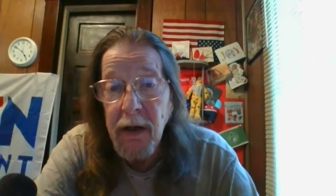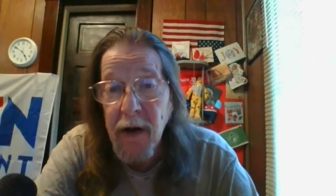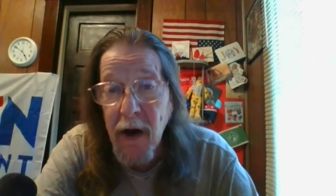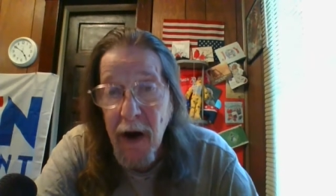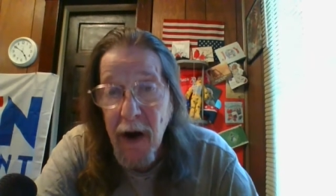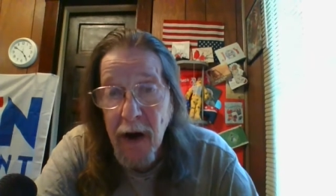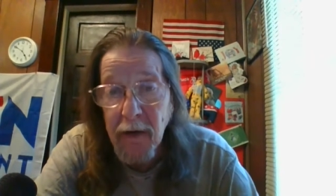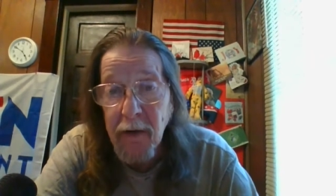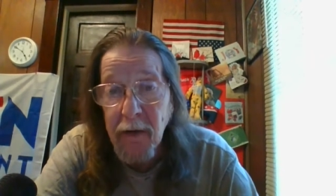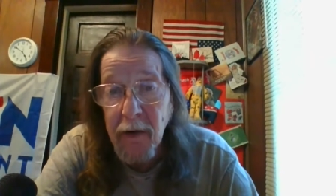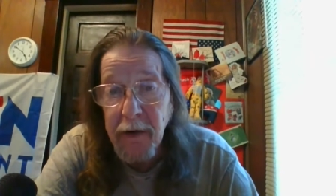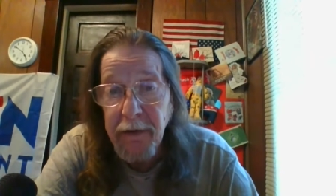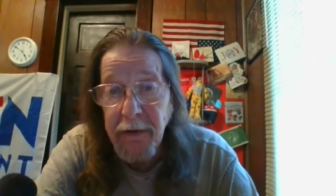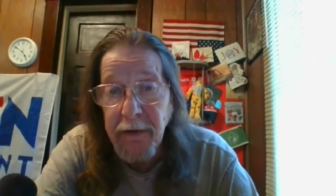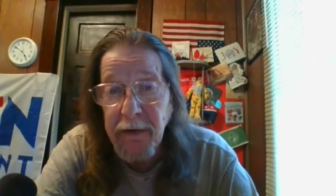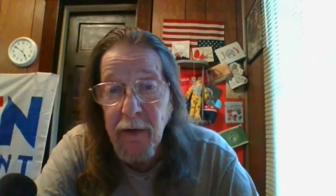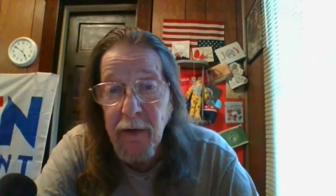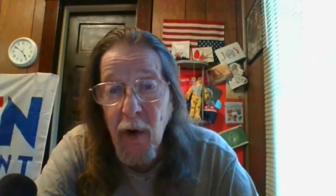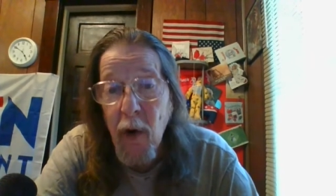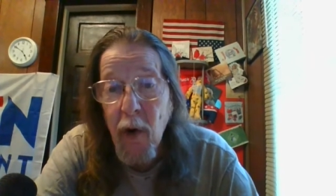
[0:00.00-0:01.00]

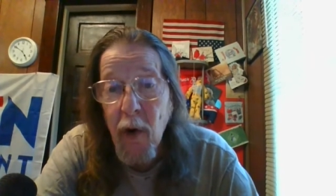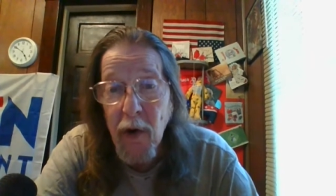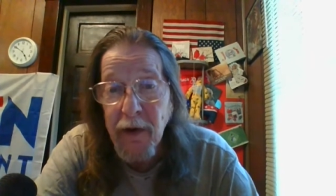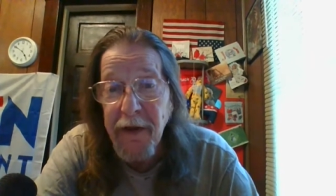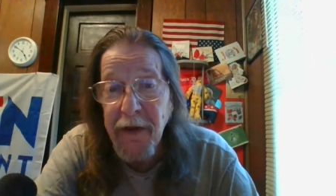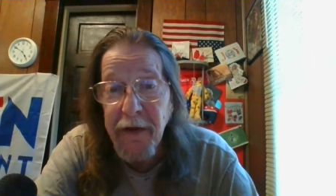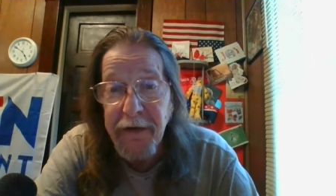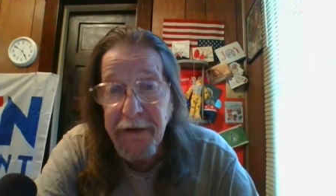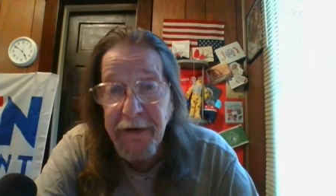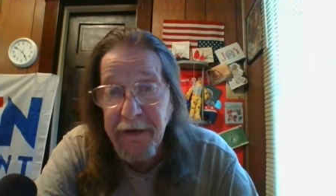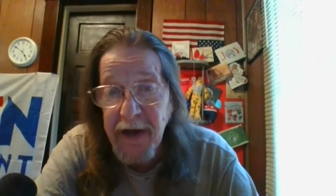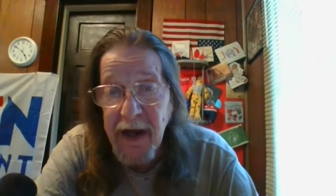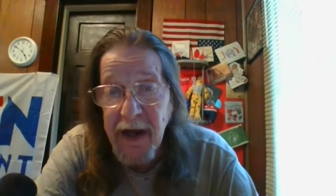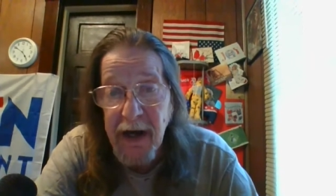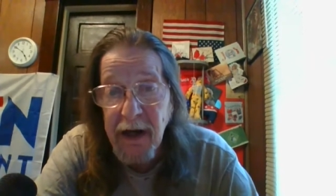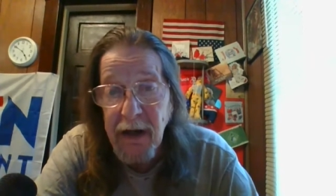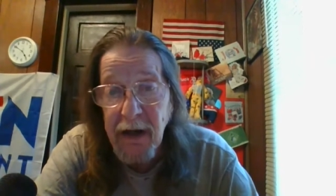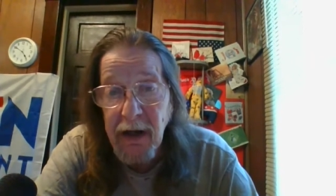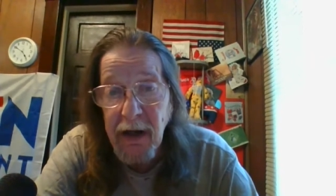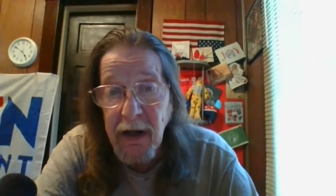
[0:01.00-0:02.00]
Congress or the
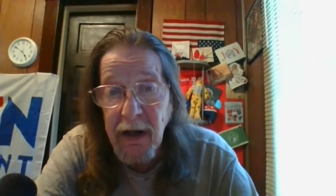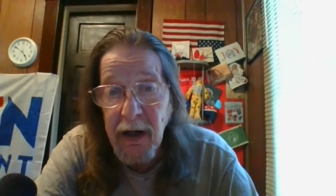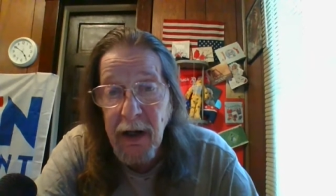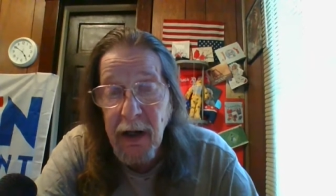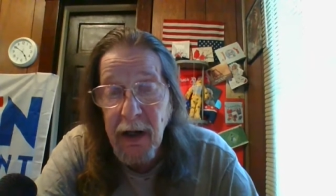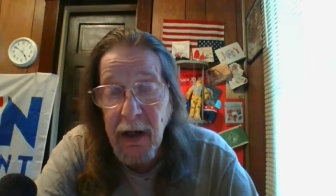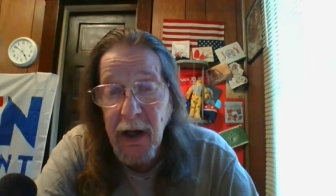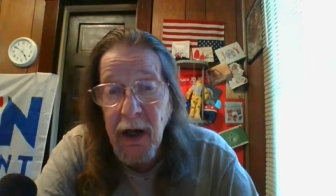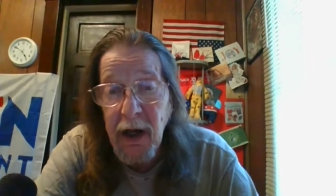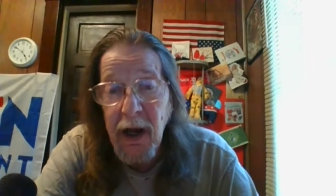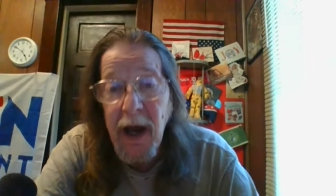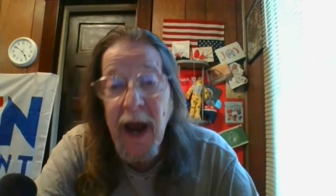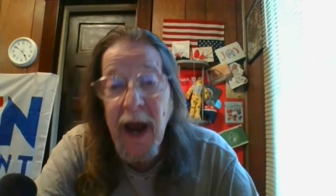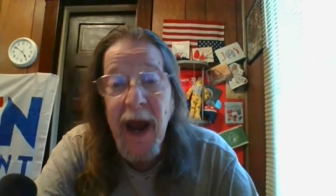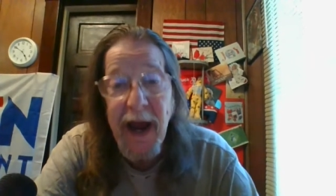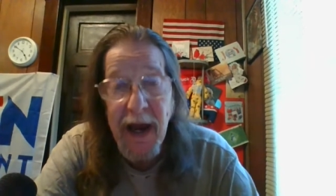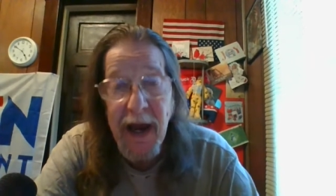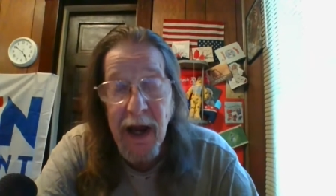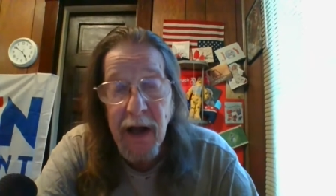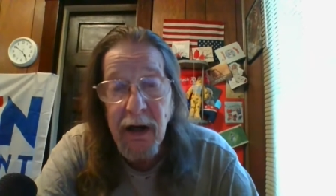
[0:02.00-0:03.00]
Senate
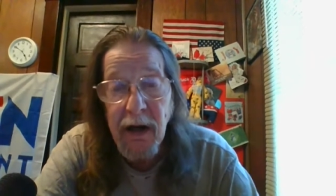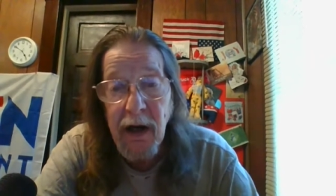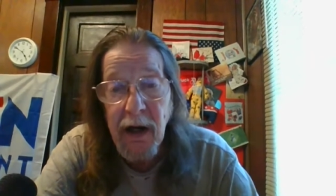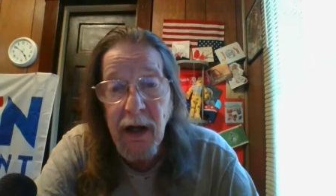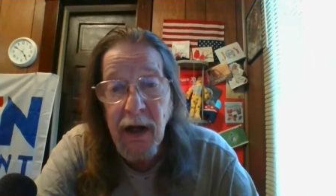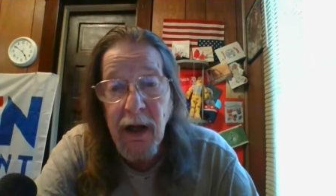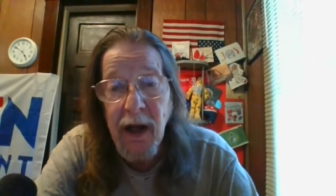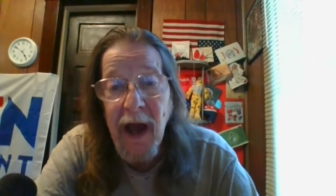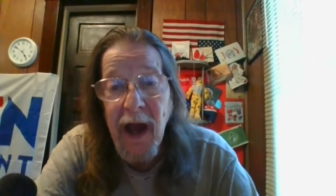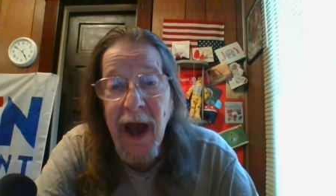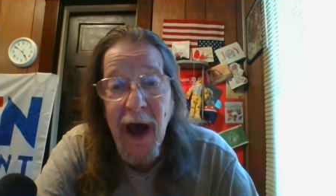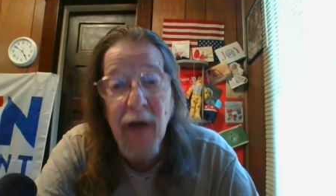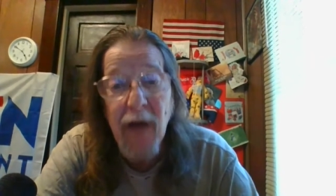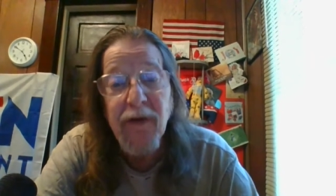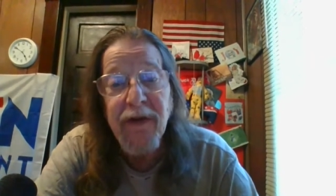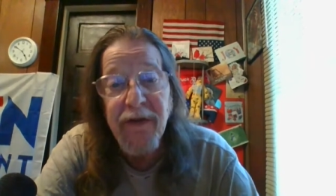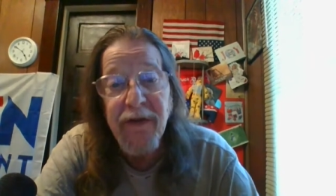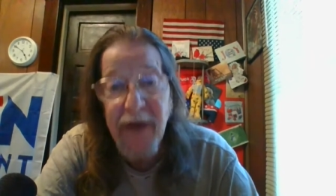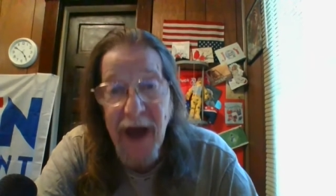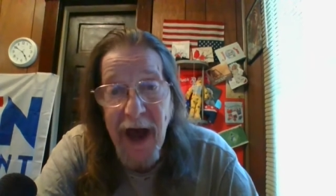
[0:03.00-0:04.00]
and
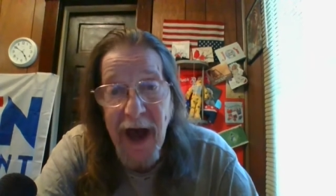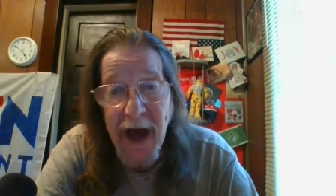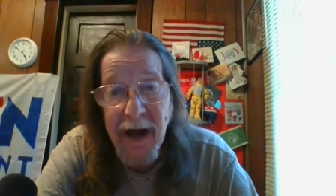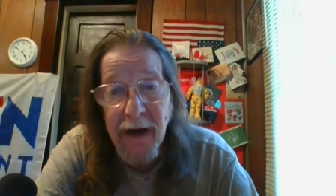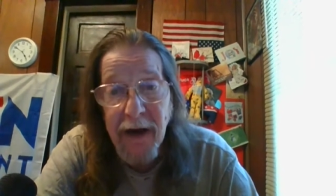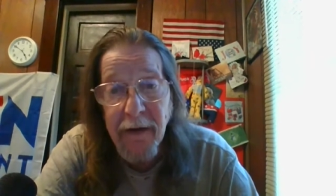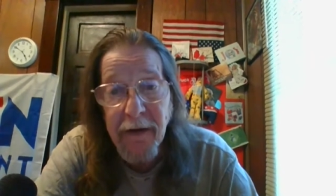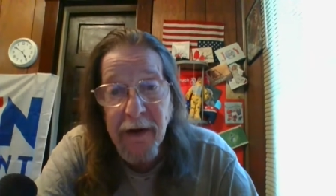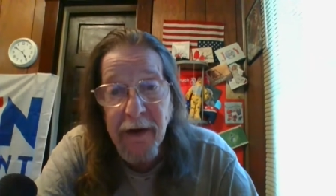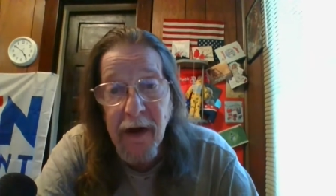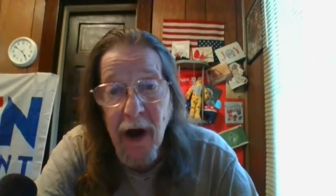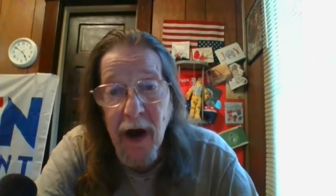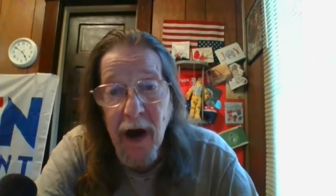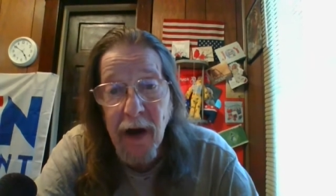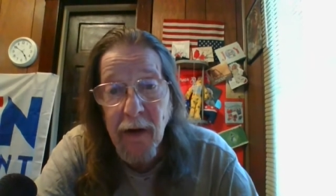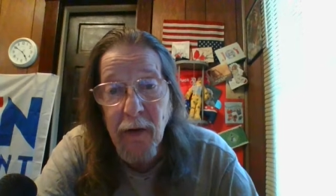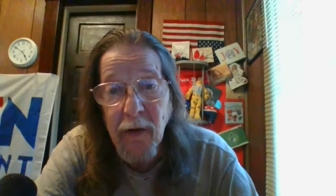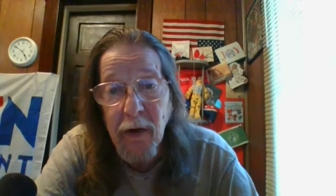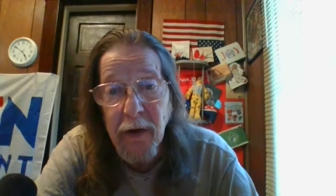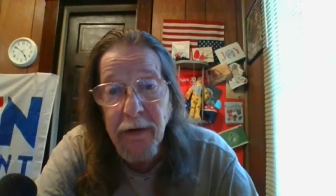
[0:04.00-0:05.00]
outside of the
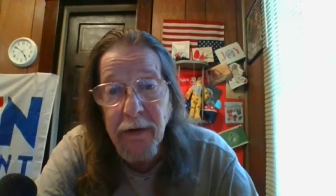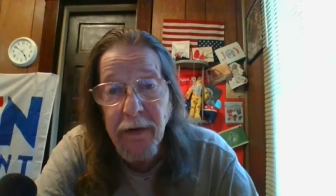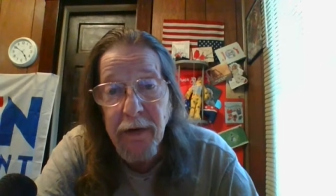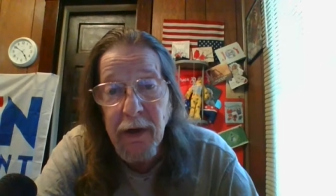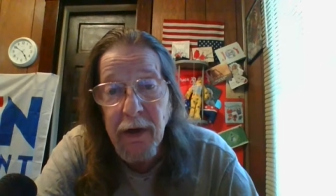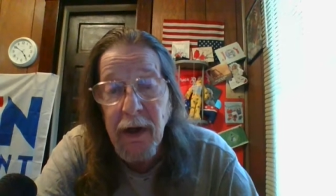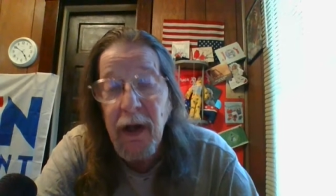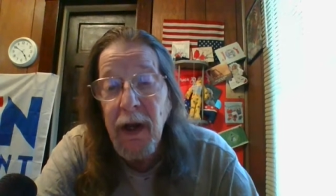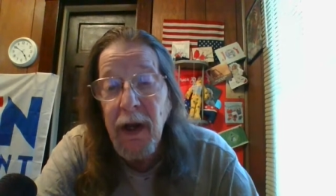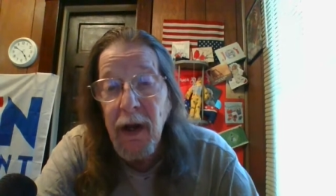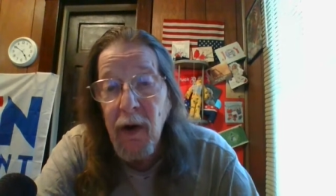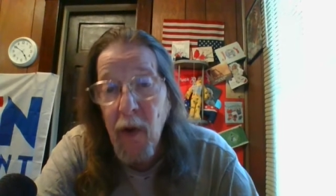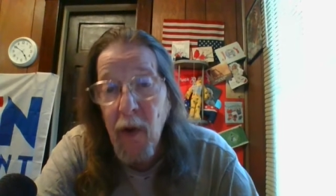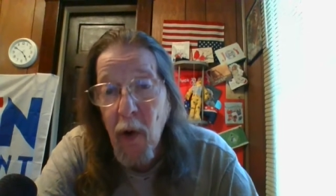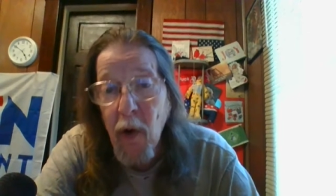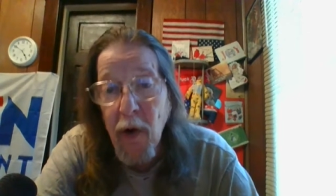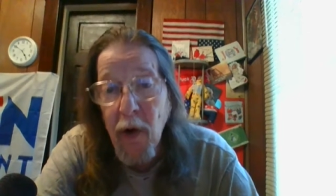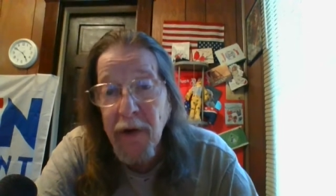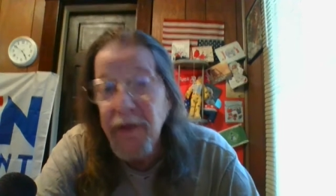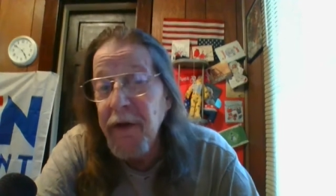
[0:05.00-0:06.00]
Congress
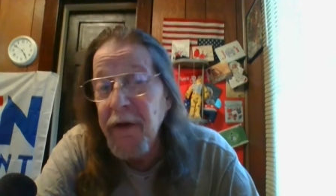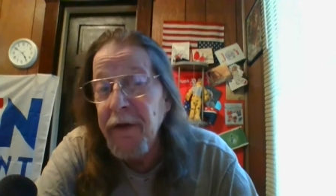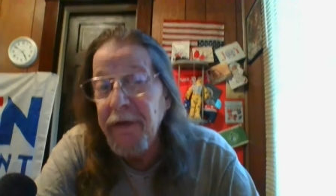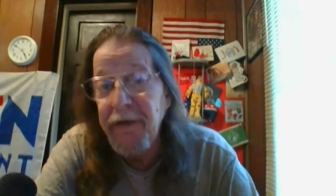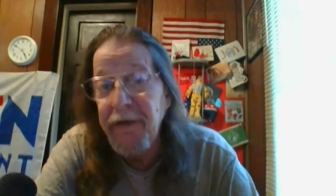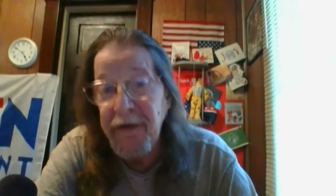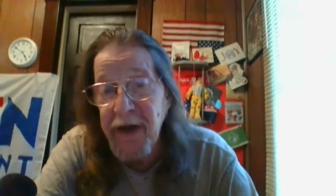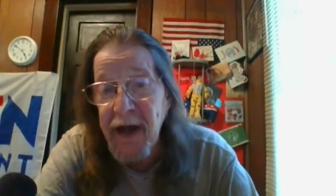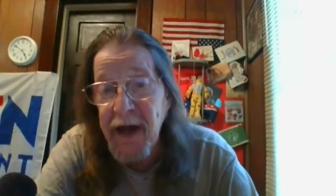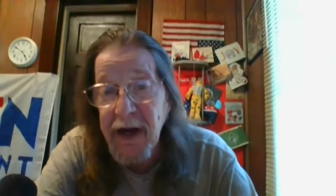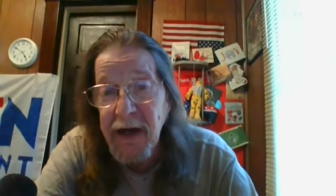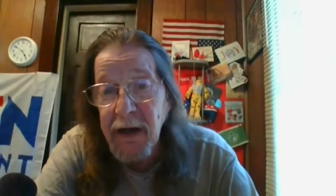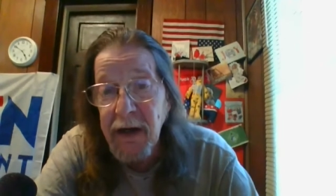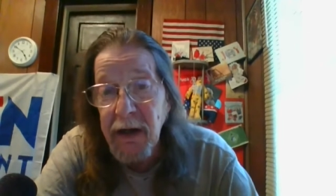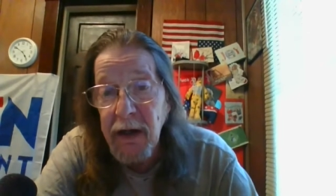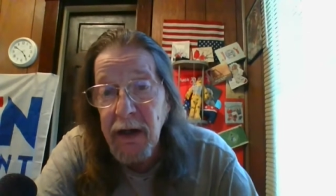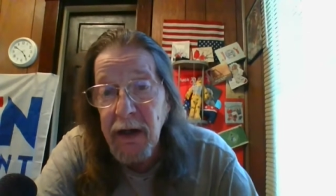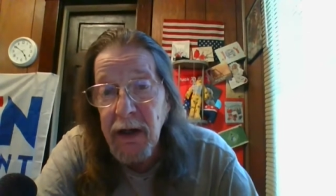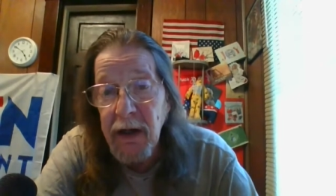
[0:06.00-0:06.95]
or the Senate